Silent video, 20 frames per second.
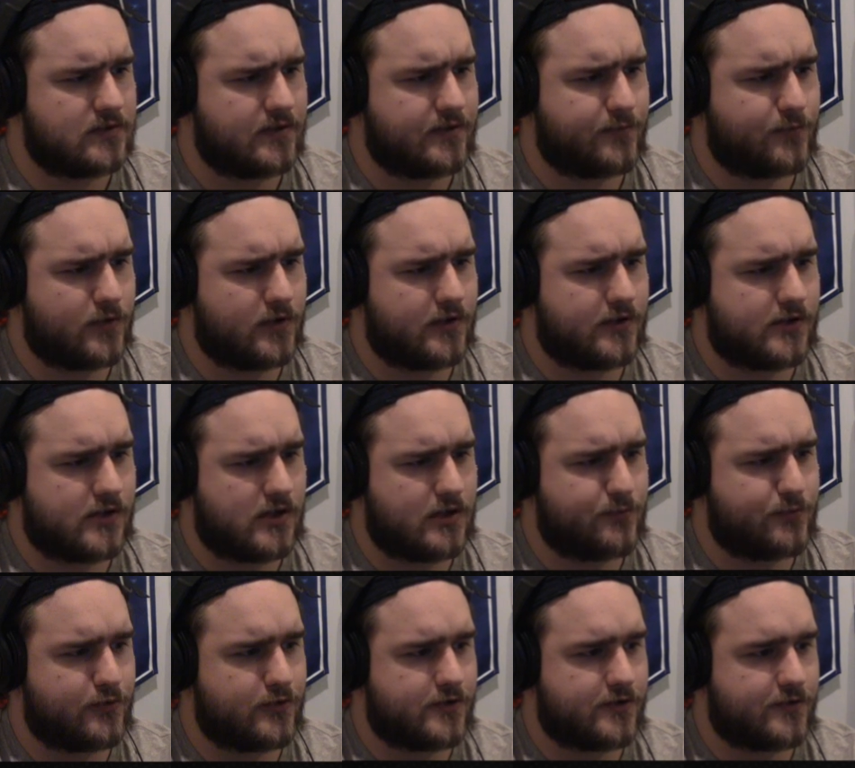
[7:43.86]
We're going to try to
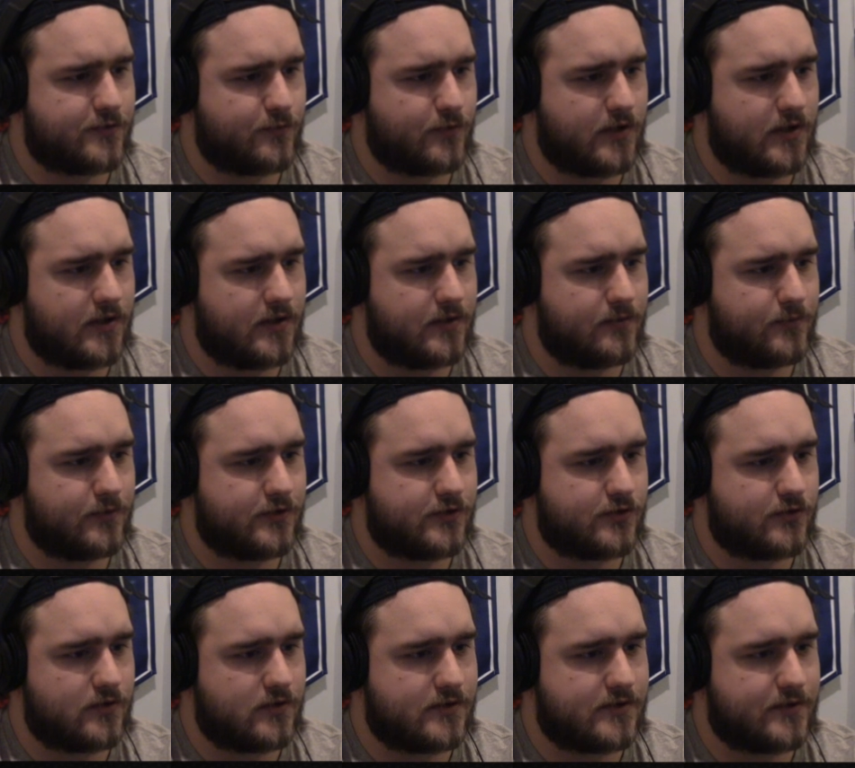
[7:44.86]
persuade him to
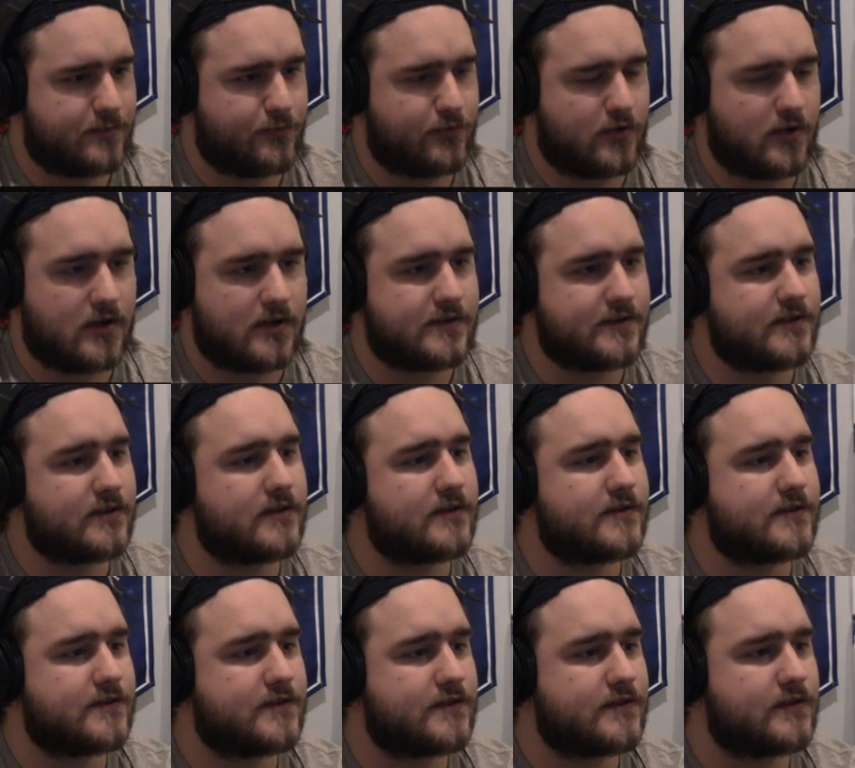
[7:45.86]
trust the
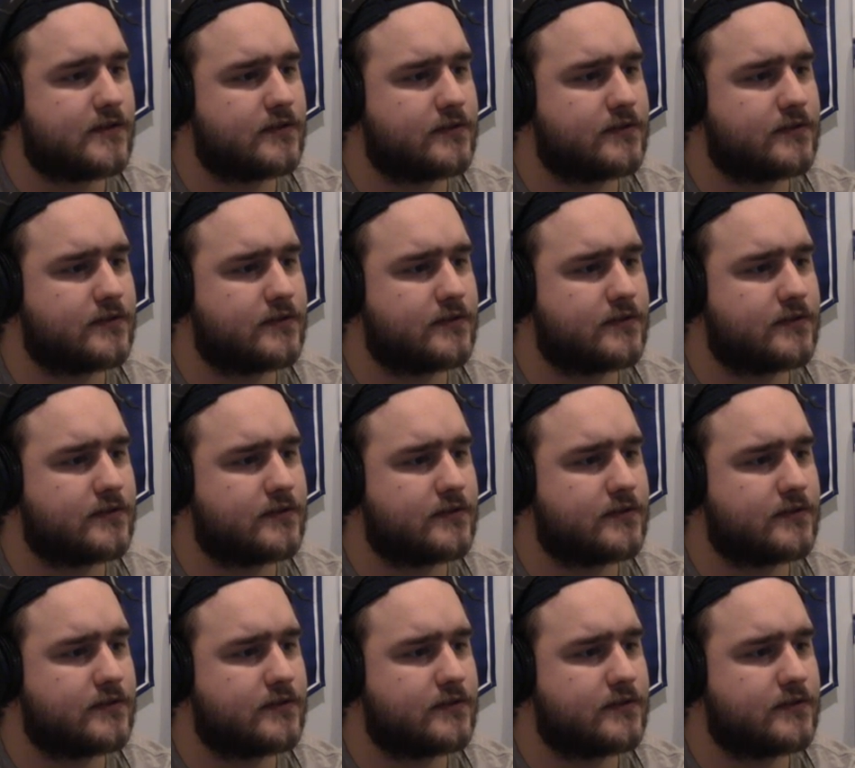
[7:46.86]
process.